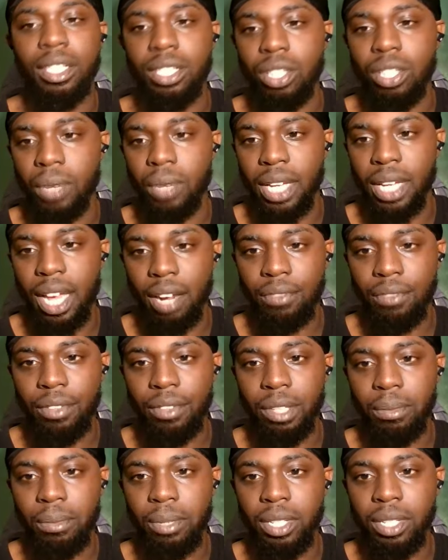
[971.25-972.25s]
So we got a
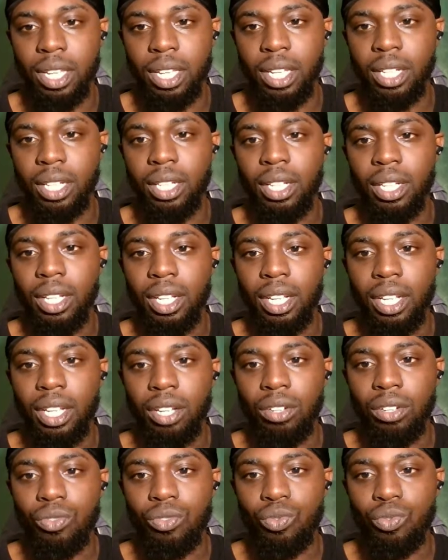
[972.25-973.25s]
50%
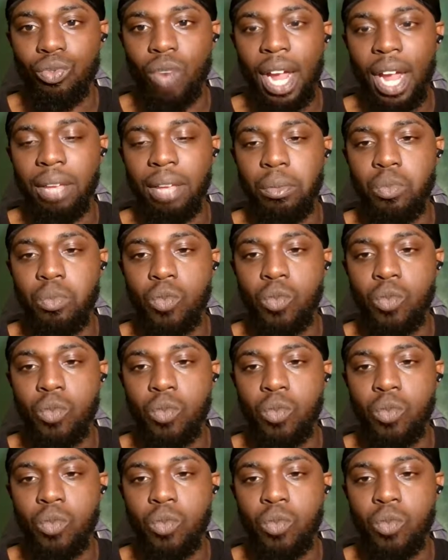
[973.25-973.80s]
right